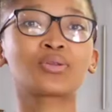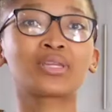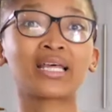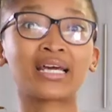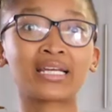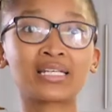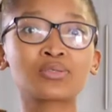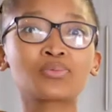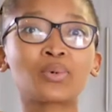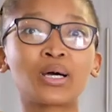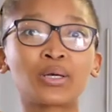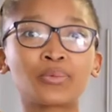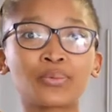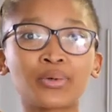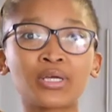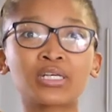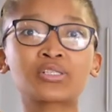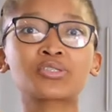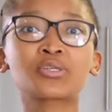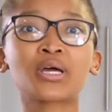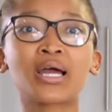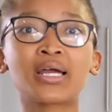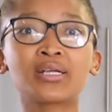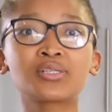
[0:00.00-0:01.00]
that is what we are
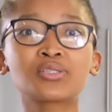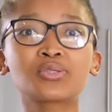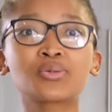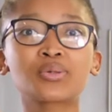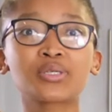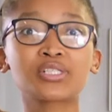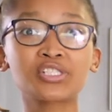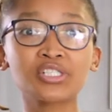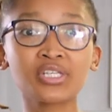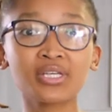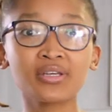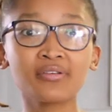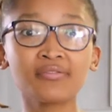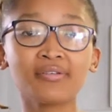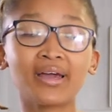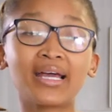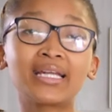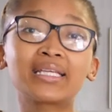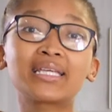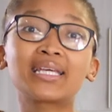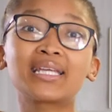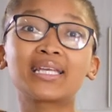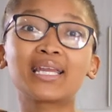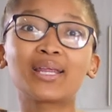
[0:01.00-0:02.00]
trying to achieve
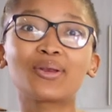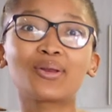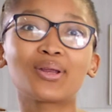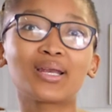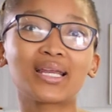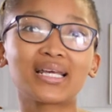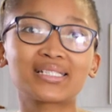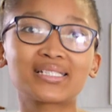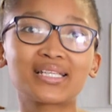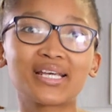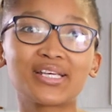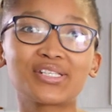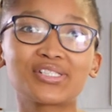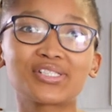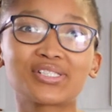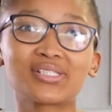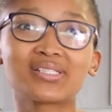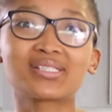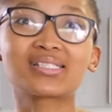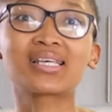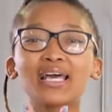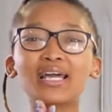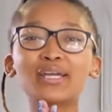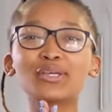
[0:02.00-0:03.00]
at Keneilwe
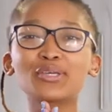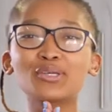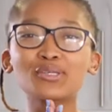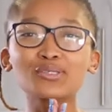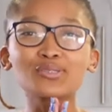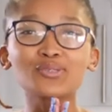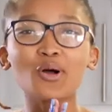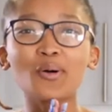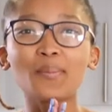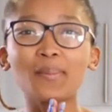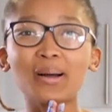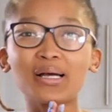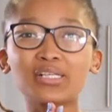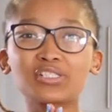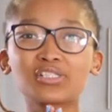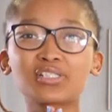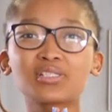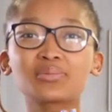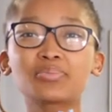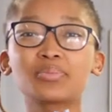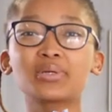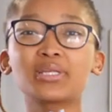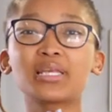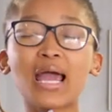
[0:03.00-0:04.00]
Lactations. Thank you so much. It's
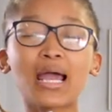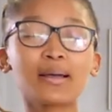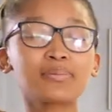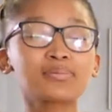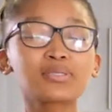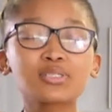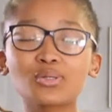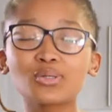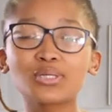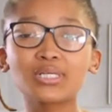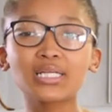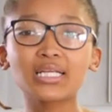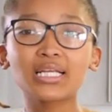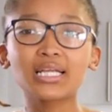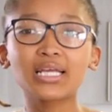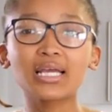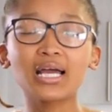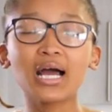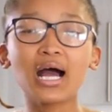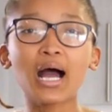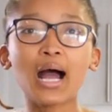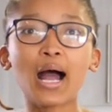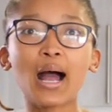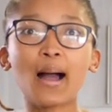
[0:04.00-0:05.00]
been absolutely
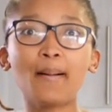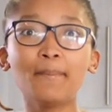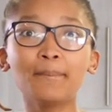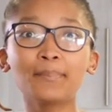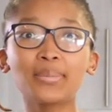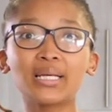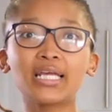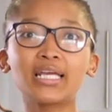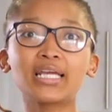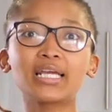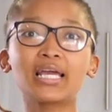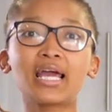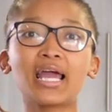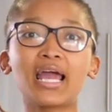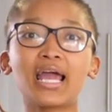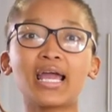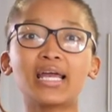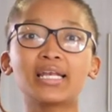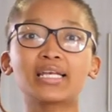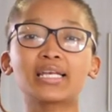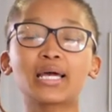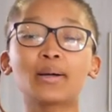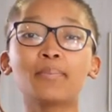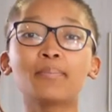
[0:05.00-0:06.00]
humbling
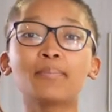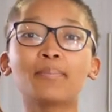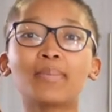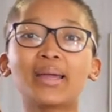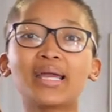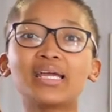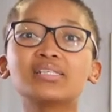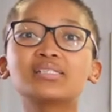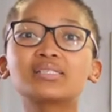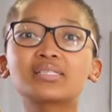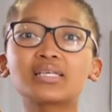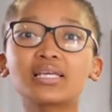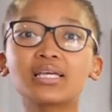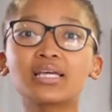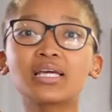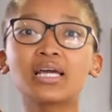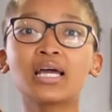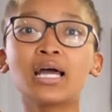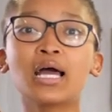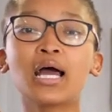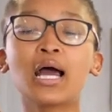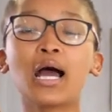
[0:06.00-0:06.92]
and amazing.